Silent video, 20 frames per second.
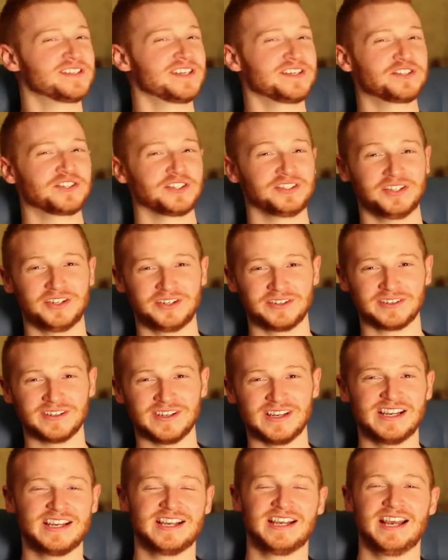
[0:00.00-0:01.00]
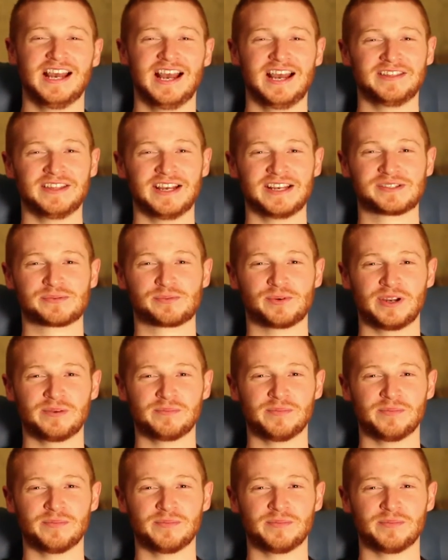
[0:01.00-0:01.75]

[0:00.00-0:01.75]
in Geelong, and that's run